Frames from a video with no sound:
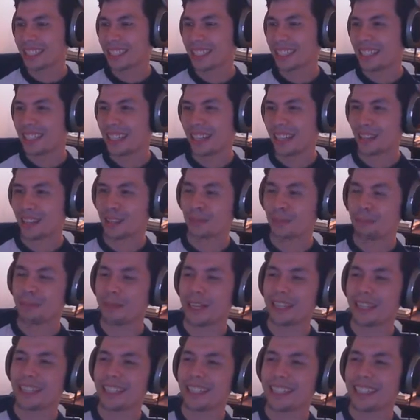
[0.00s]

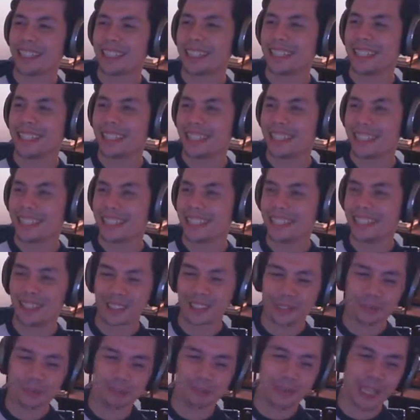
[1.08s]
Knuckleberry.
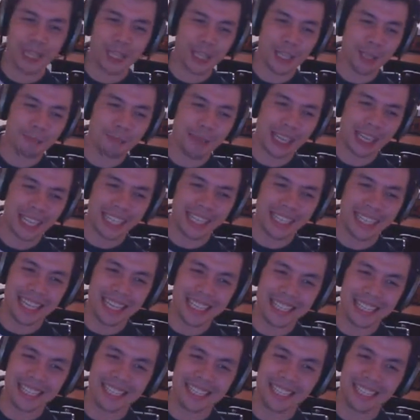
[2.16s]
Knuckleberry, pay
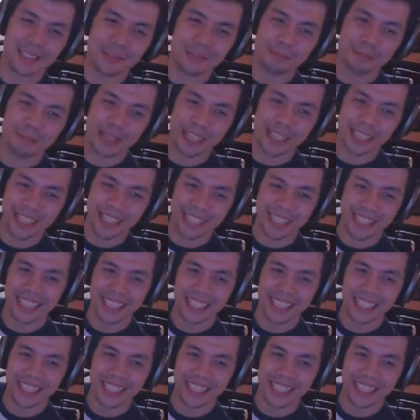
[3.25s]
attention, Knuckleberry.